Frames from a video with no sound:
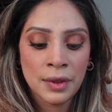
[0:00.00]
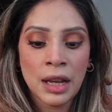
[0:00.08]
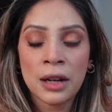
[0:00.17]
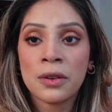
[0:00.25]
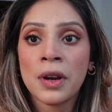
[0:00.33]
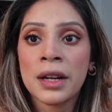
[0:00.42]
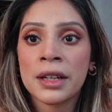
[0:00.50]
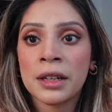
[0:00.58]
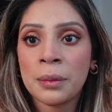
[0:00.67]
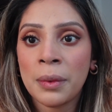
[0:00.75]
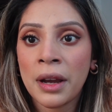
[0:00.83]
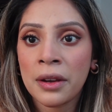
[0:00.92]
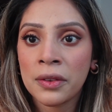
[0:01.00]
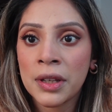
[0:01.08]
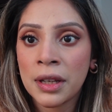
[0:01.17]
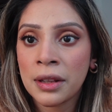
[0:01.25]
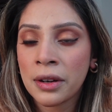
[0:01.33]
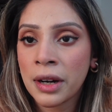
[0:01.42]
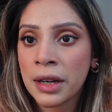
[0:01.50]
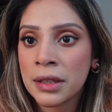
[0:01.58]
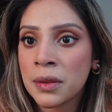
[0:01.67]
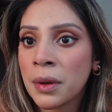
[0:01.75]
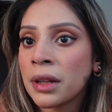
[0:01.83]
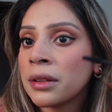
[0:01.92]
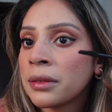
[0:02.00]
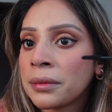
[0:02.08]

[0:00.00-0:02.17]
I'll go ahead and apply on the other eye as well.